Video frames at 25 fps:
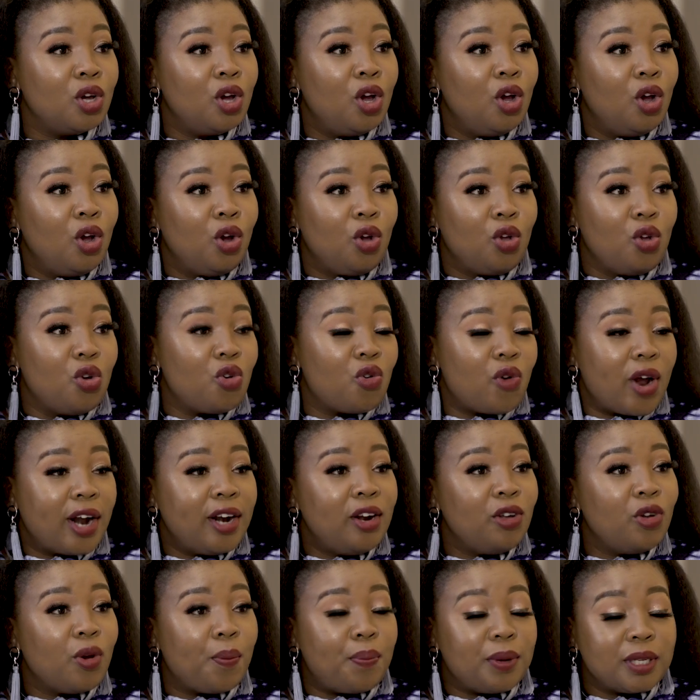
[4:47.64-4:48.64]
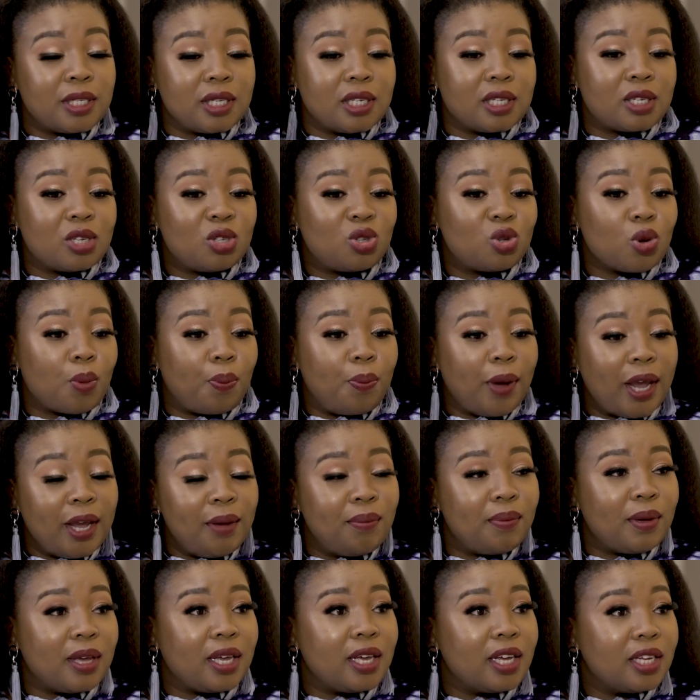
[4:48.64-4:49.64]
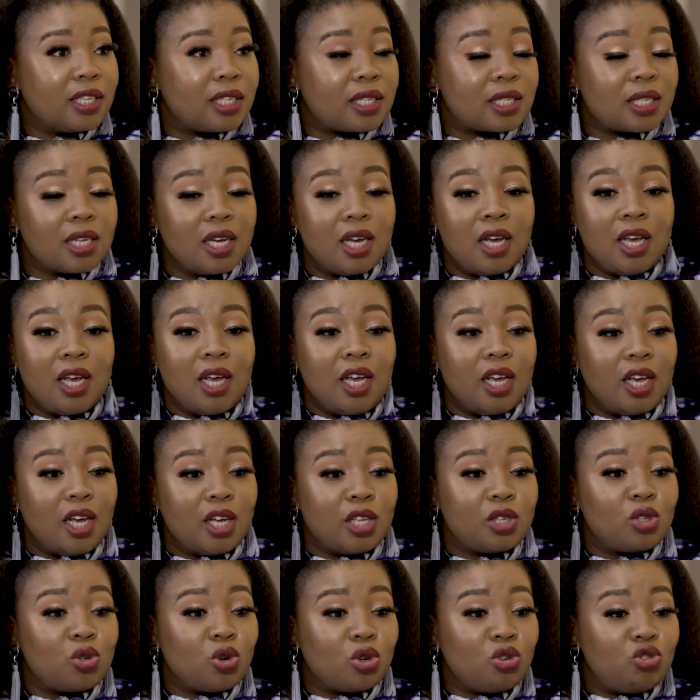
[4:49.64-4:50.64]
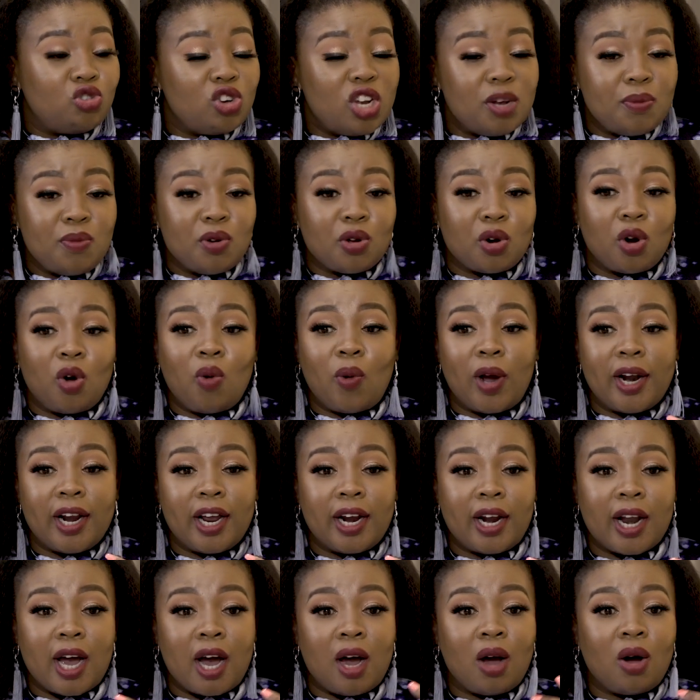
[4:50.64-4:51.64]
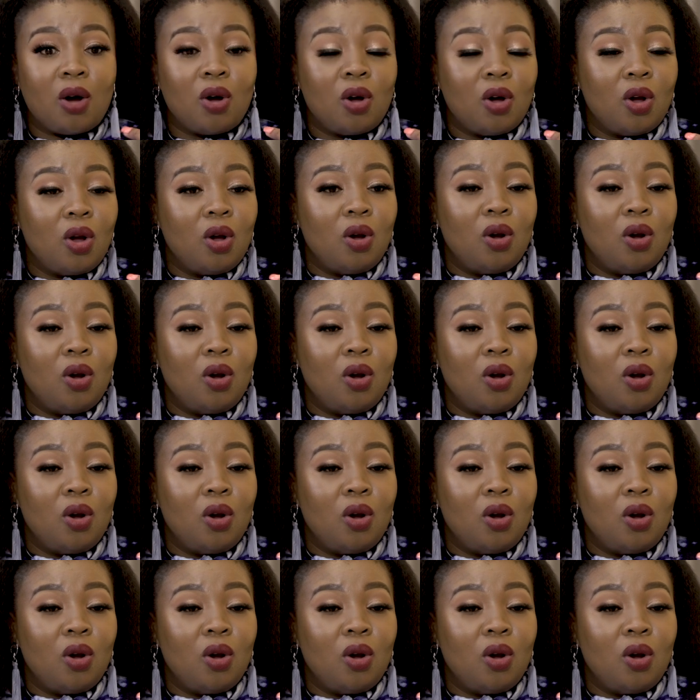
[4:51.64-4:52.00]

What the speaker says: you're running your business. It's your baby. It's your dream. You don't want to now,